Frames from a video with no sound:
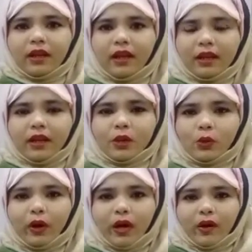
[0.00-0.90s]
in this
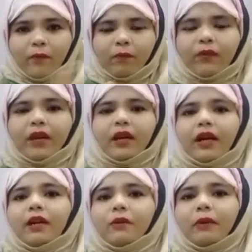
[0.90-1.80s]
way,
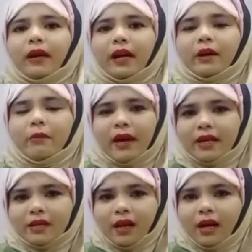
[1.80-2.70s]
it
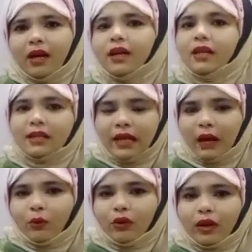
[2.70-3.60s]
makes a
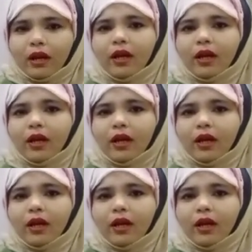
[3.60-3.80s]
sound.